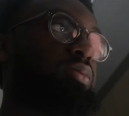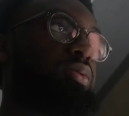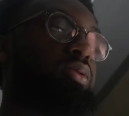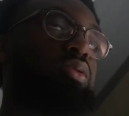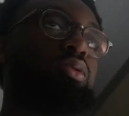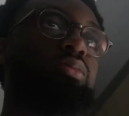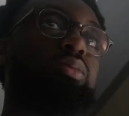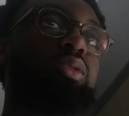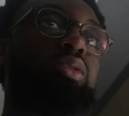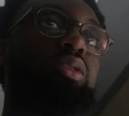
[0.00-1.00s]
It's gonna
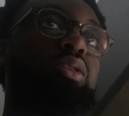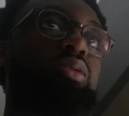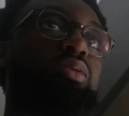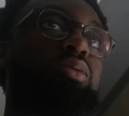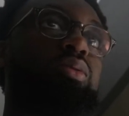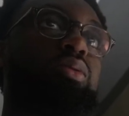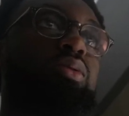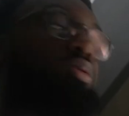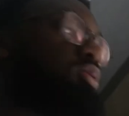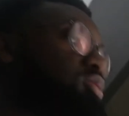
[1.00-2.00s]
be another
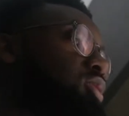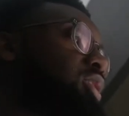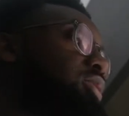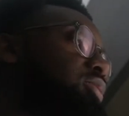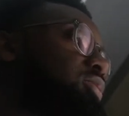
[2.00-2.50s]
long drive.